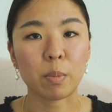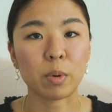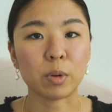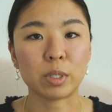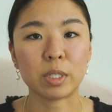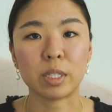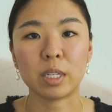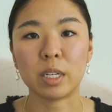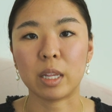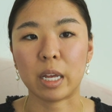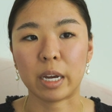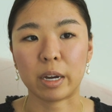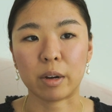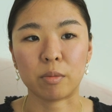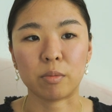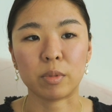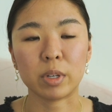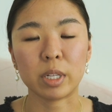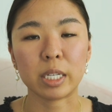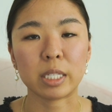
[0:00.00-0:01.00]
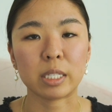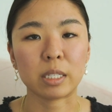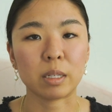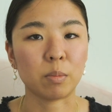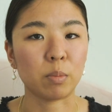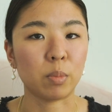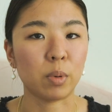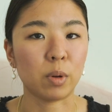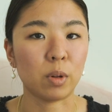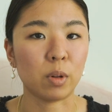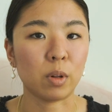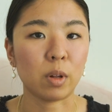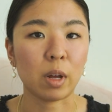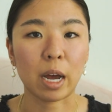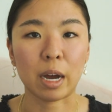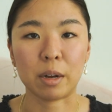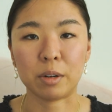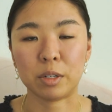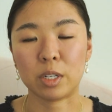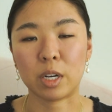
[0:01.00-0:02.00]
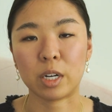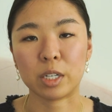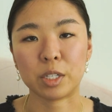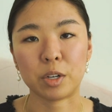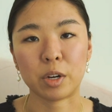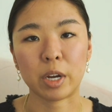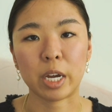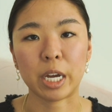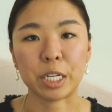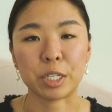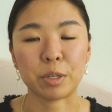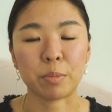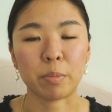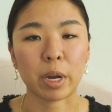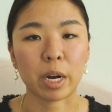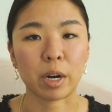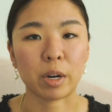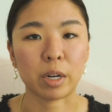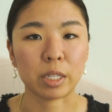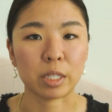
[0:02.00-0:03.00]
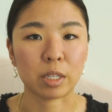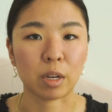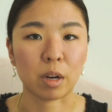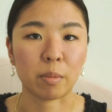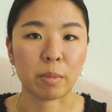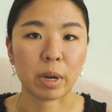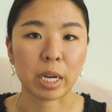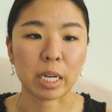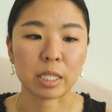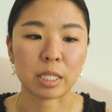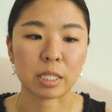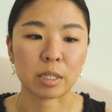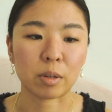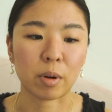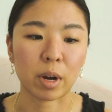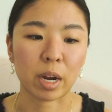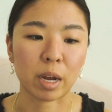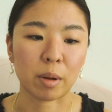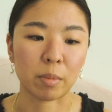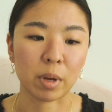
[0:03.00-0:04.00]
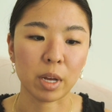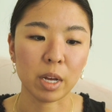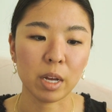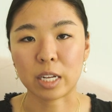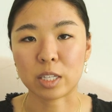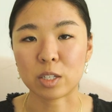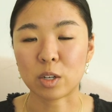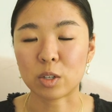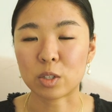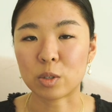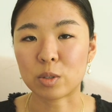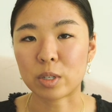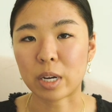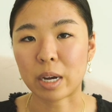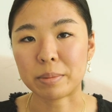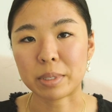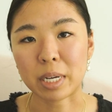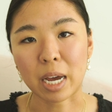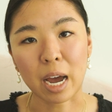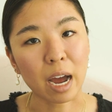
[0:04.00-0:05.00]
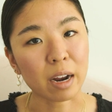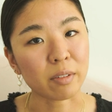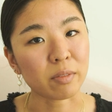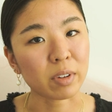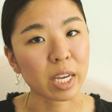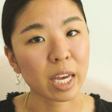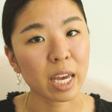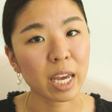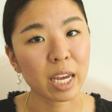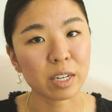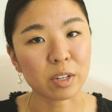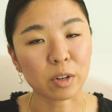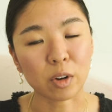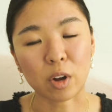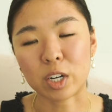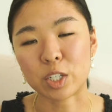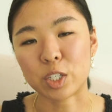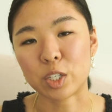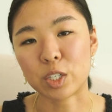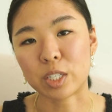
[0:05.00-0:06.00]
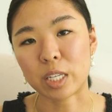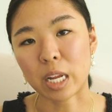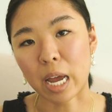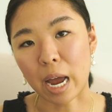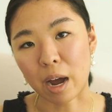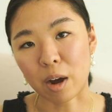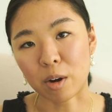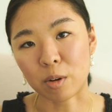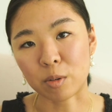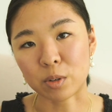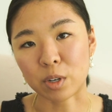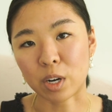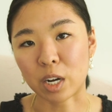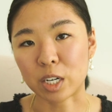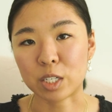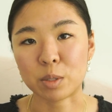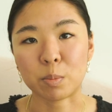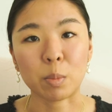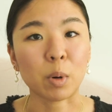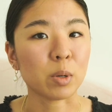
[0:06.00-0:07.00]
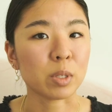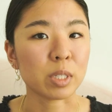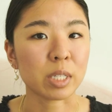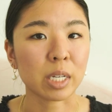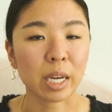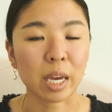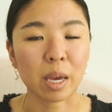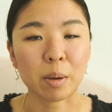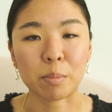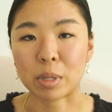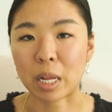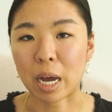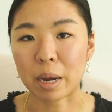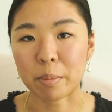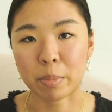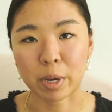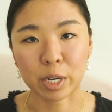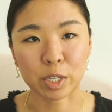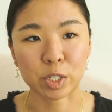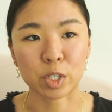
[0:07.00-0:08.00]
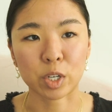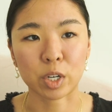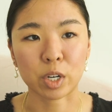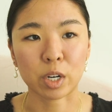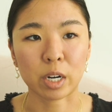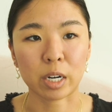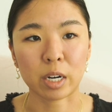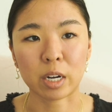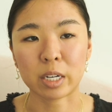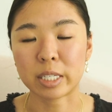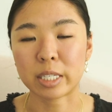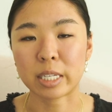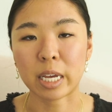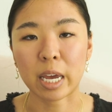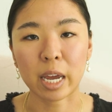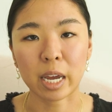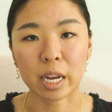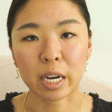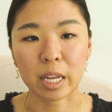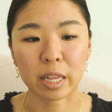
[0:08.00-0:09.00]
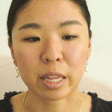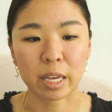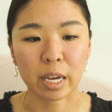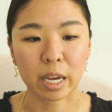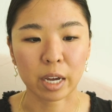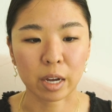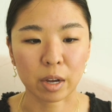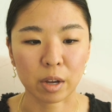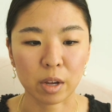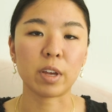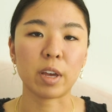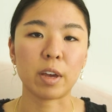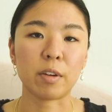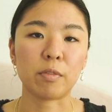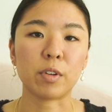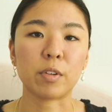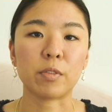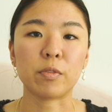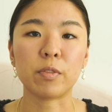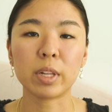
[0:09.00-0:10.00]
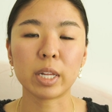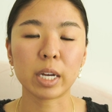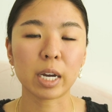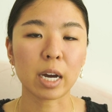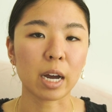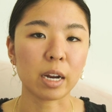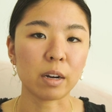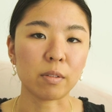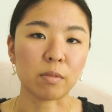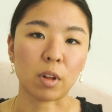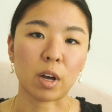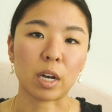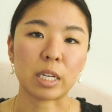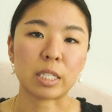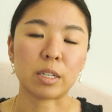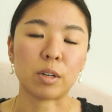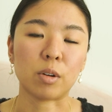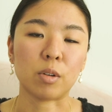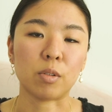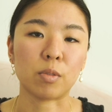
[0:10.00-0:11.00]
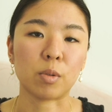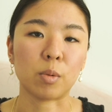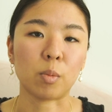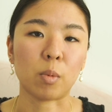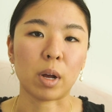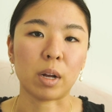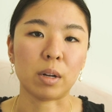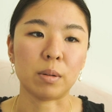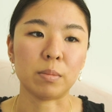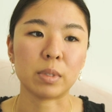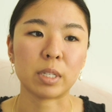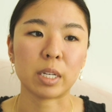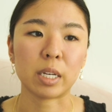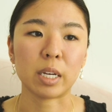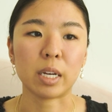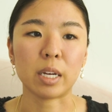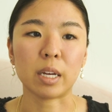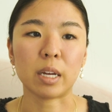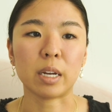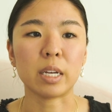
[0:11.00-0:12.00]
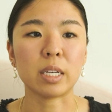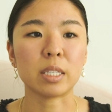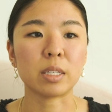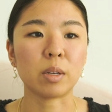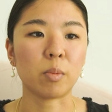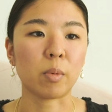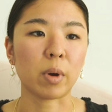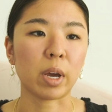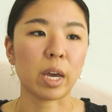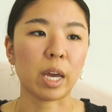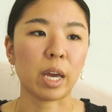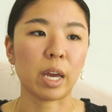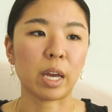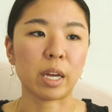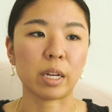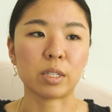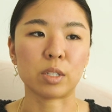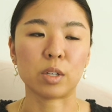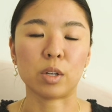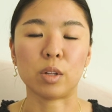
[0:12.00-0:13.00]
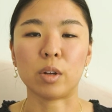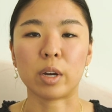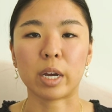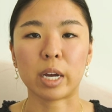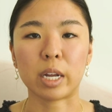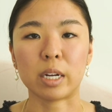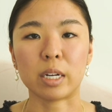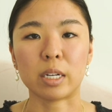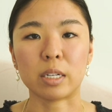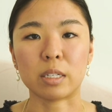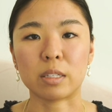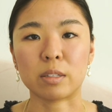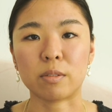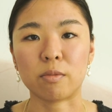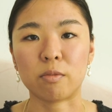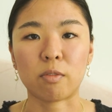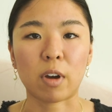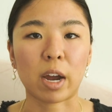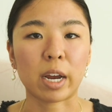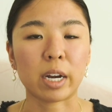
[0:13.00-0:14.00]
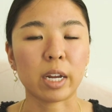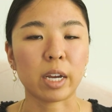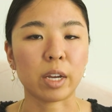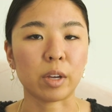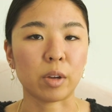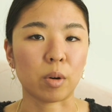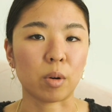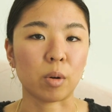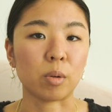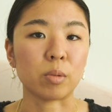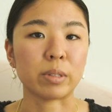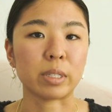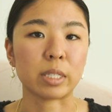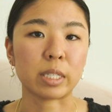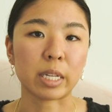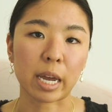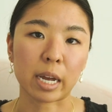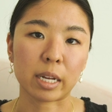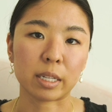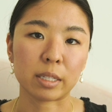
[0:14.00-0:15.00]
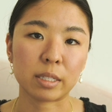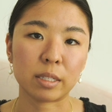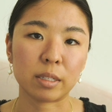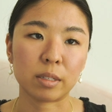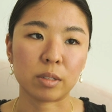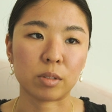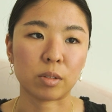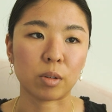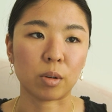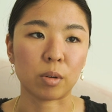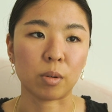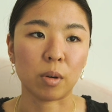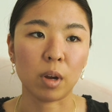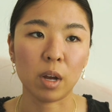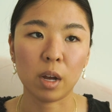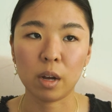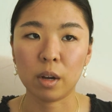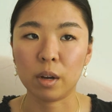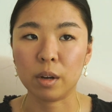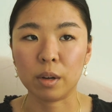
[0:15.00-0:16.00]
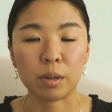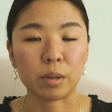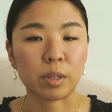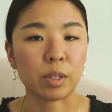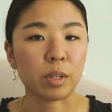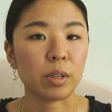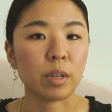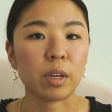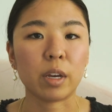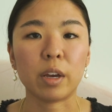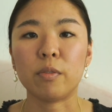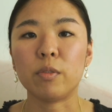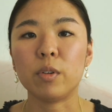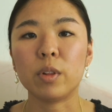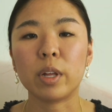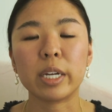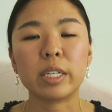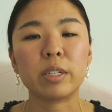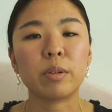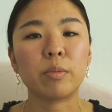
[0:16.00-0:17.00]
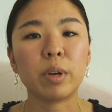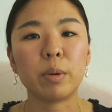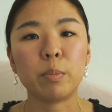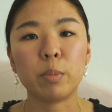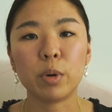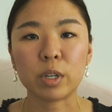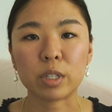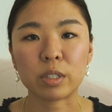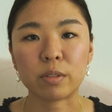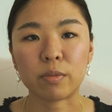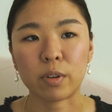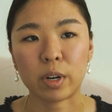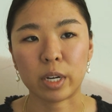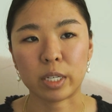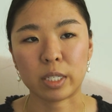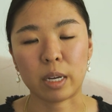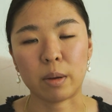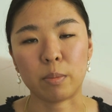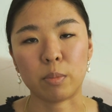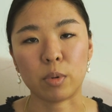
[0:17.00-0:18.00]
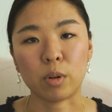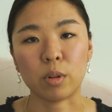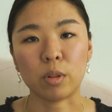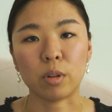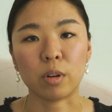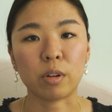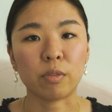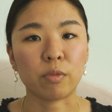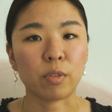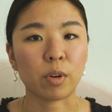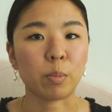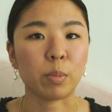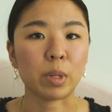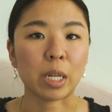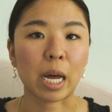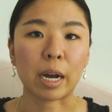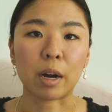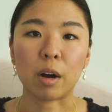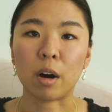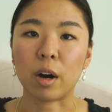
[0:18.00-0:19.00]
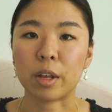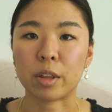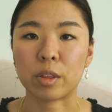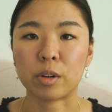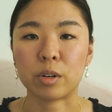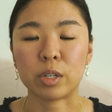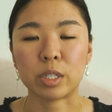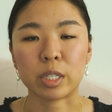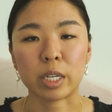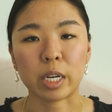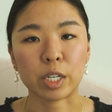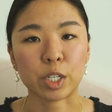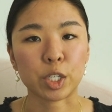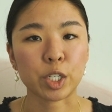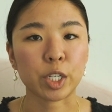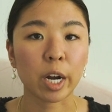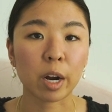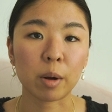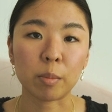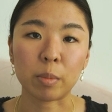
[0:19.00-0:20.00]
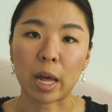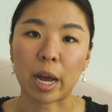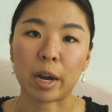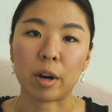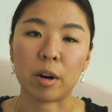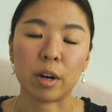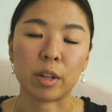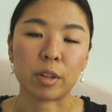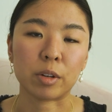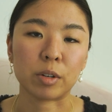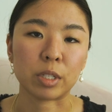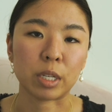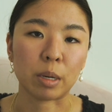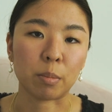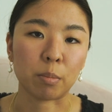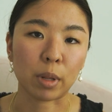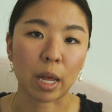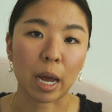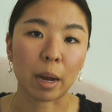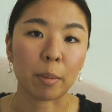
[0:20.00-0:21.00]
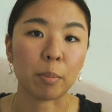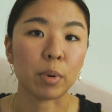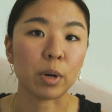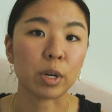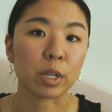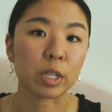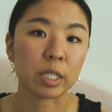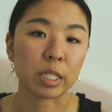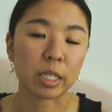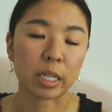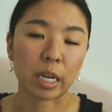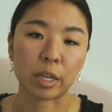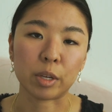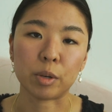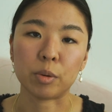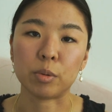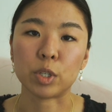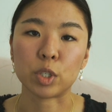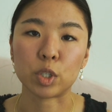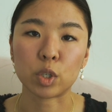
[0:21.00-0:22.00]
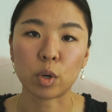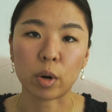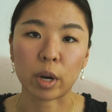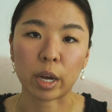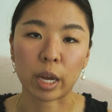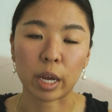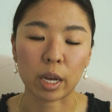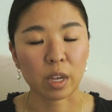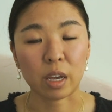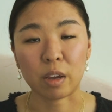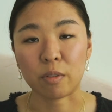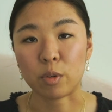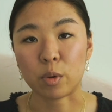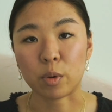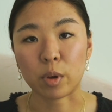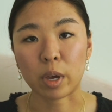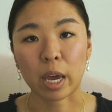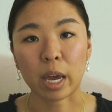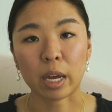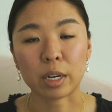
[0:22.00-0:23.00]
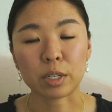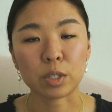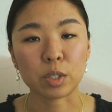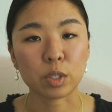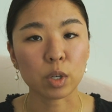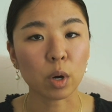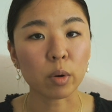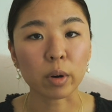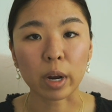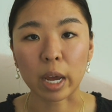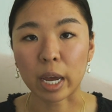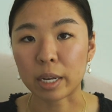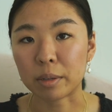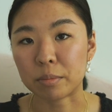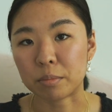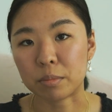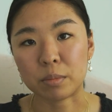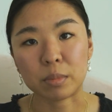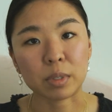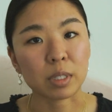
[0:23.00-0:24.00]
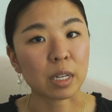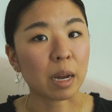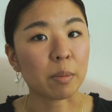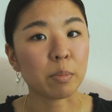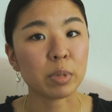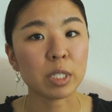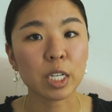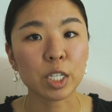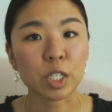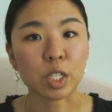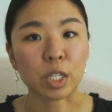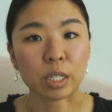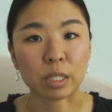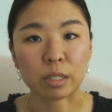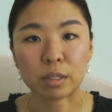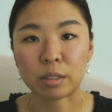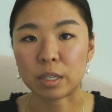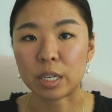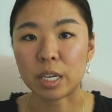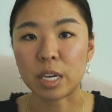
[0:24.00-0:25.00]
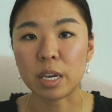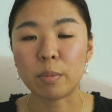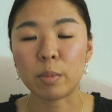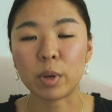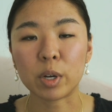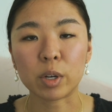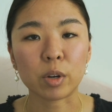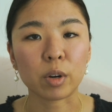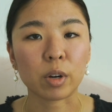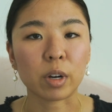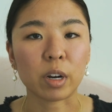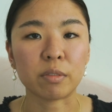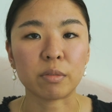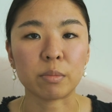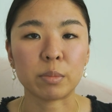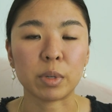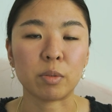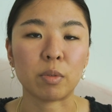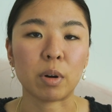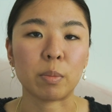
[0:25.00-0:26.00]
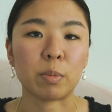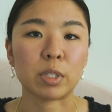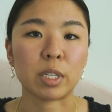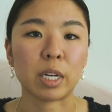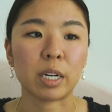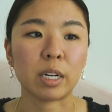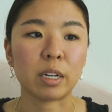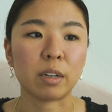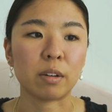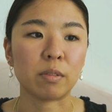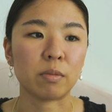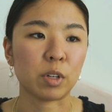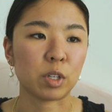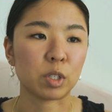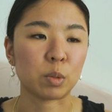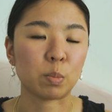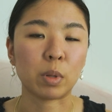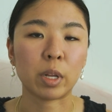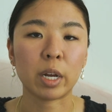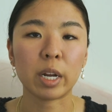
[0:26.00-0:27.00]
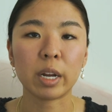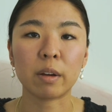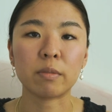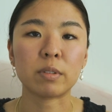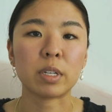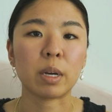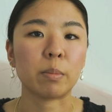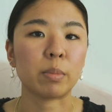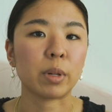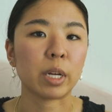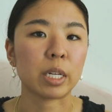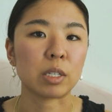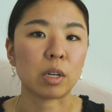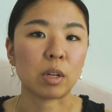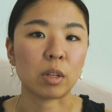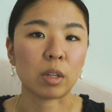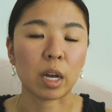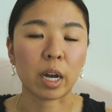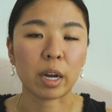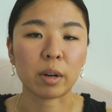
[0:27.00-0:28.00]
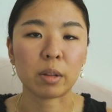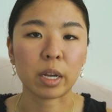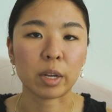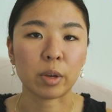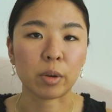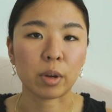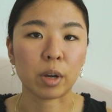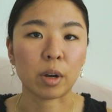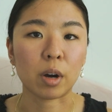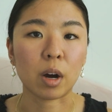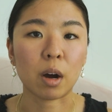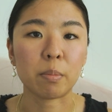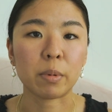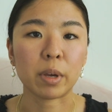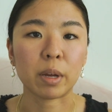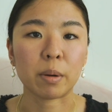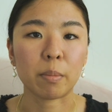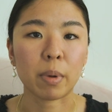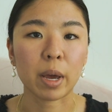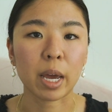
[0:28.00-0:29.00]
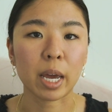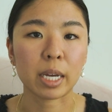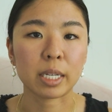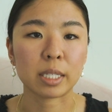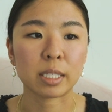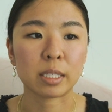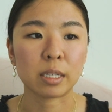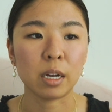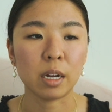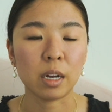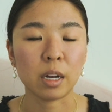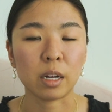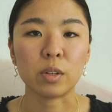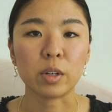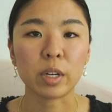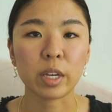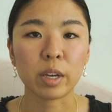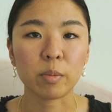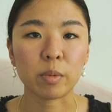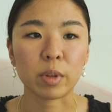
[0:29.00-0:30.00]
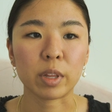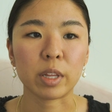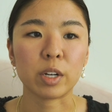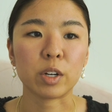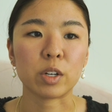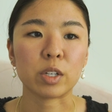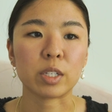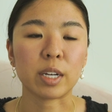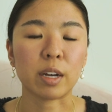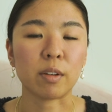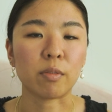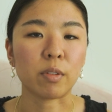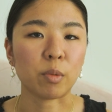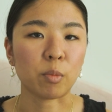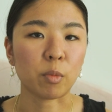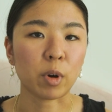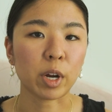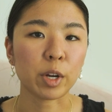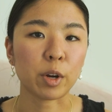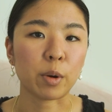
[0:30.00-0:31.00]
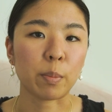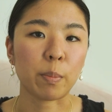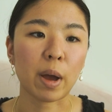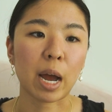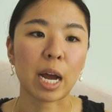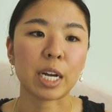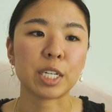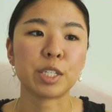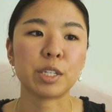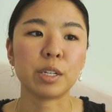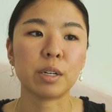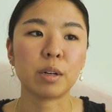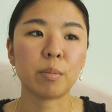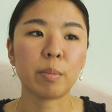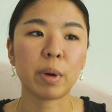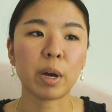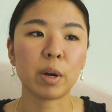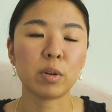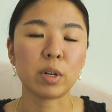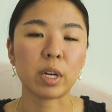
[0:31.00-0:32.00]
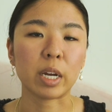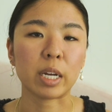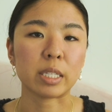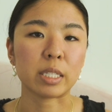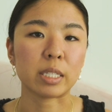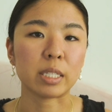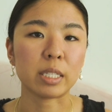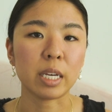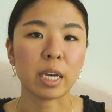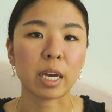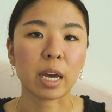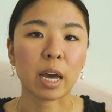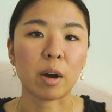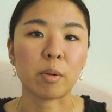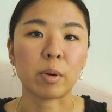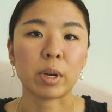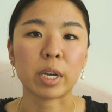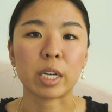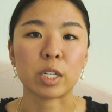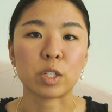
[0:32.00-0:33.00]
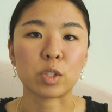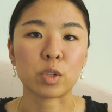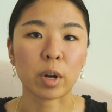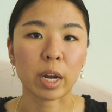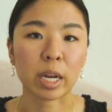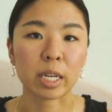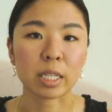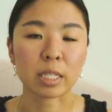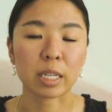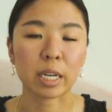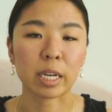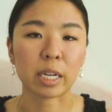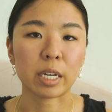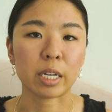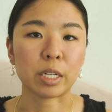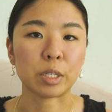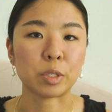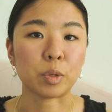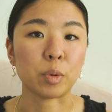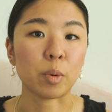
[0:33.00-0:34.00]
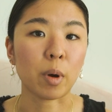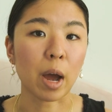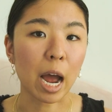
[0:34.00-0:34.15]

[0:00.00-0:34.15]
I posted like a really simple how to talk to your Asian parents on my Instagram. It's also time to advocate, not just now, not just posting a Black picture and not saying anything. If you're feeling kind of lost and overwhelmed, an easy way to look at it is finding your own stance. So if you like to read books, for example, look for Black authors and share Black authors and Black books that you enjoy. If you can't donate, sign petitions. Email your government representative. There's plenty of templates online that you can copy and paste. Looking within yourself and what you're passionate about and seeing how it can translate into